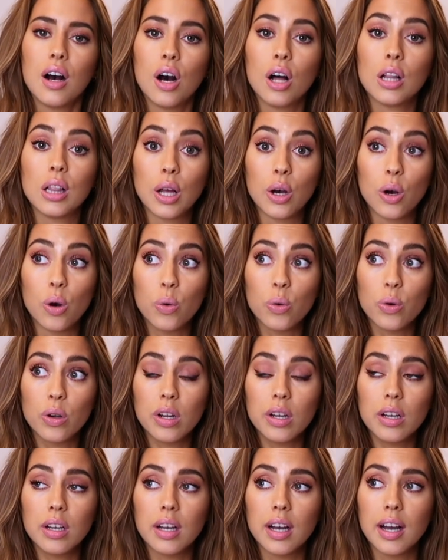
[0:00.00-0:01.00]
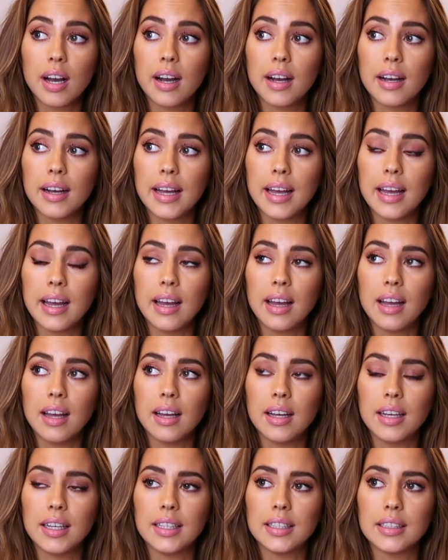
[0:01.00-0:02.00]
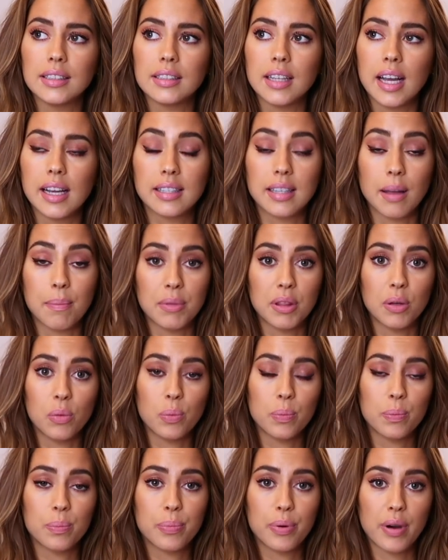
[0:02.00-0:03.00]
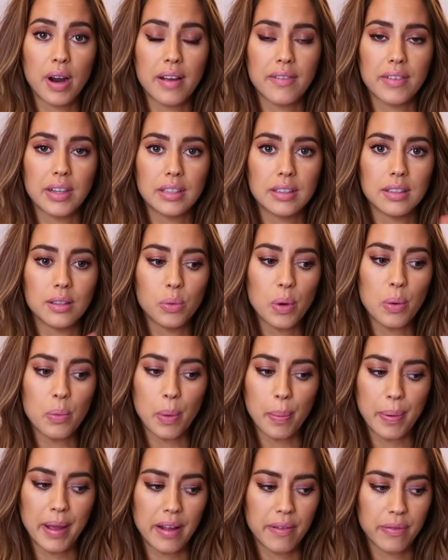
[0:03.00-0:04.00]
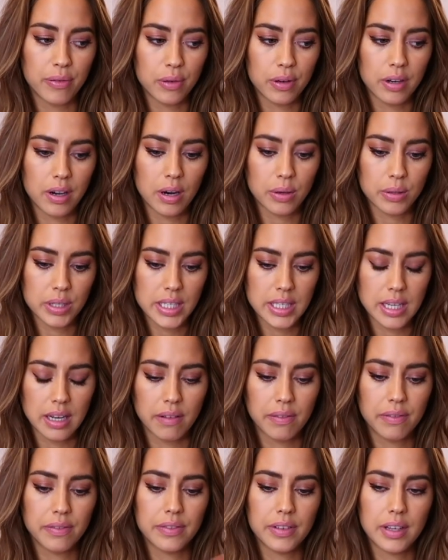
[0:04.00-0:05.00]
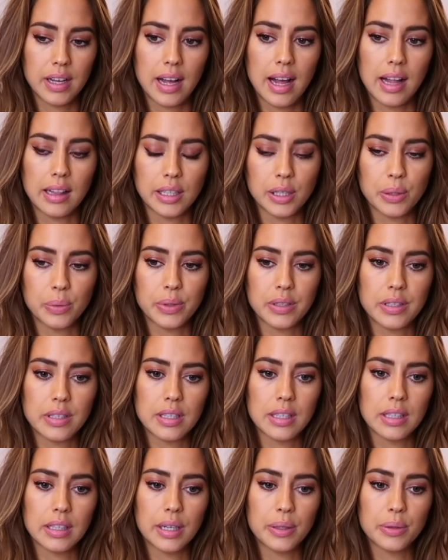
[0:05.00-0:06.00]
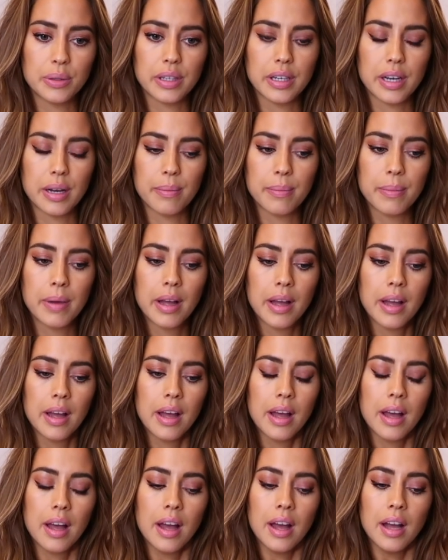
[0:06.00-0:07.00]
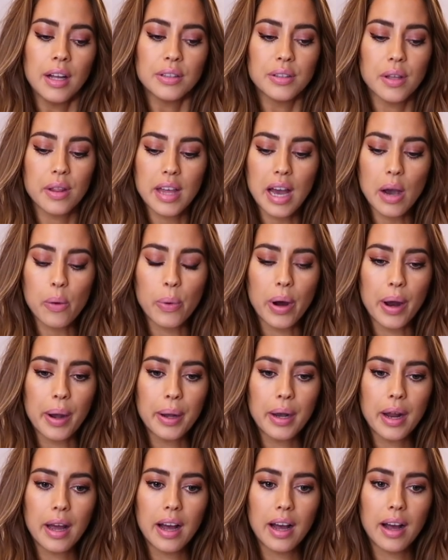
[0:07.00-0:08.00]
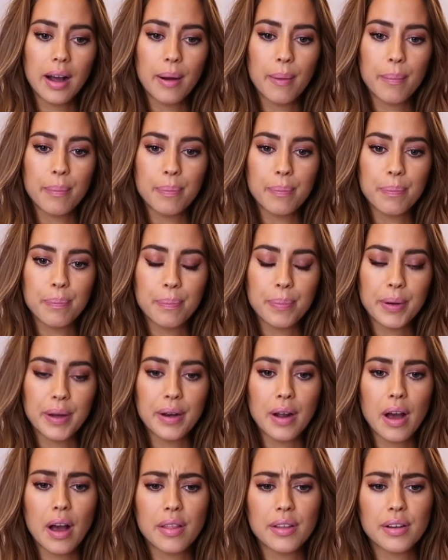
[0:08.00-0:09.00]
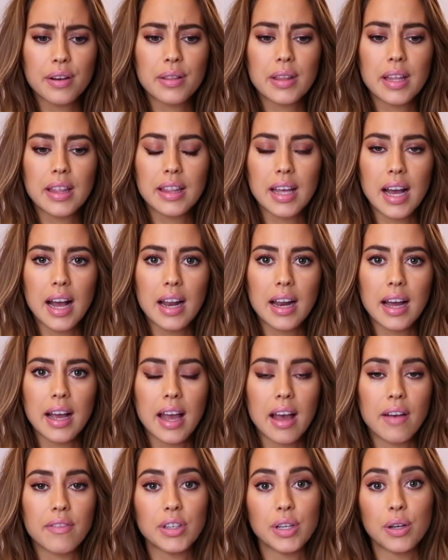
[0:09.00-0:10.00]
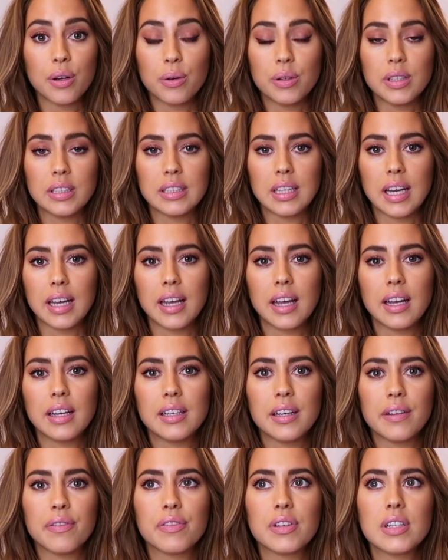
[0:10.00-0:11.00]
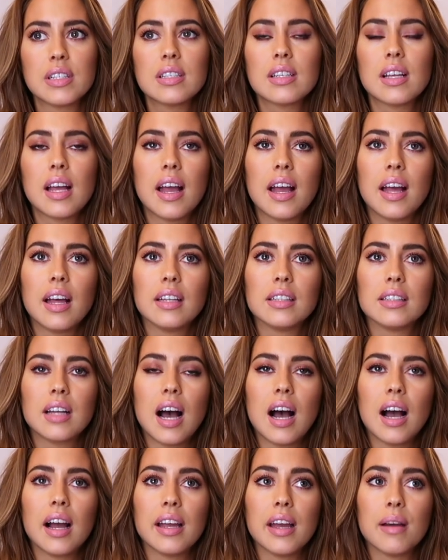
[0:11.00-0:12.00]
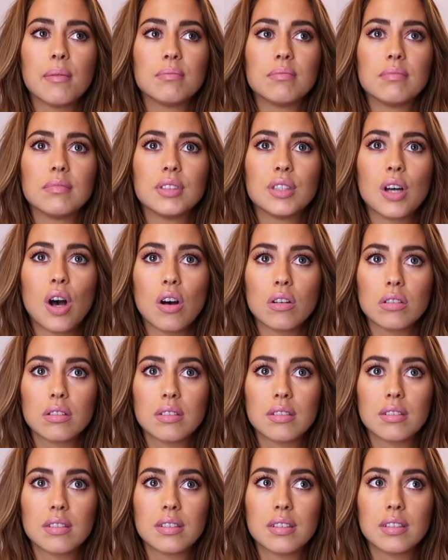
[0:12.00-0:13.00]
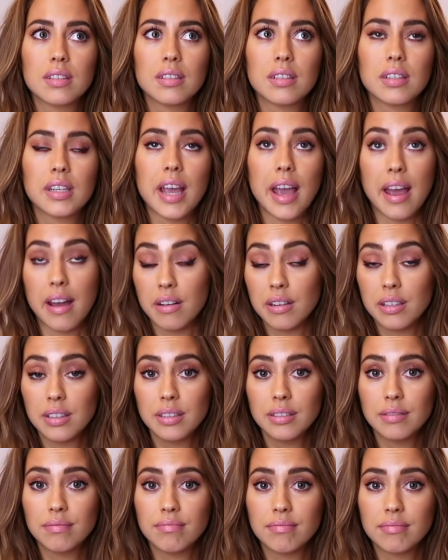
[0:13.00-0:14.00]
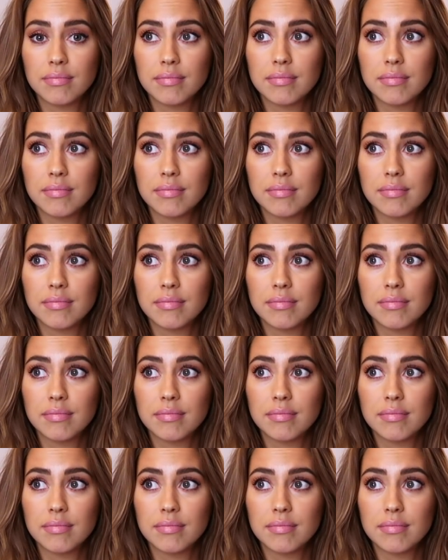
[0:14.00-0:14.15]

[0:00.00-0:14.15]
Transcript: alone, and except the private, the one we paid for ourselves. Alex was allowed to come to that one. But other than that, I haven't noticed like any difference, and I am not scared.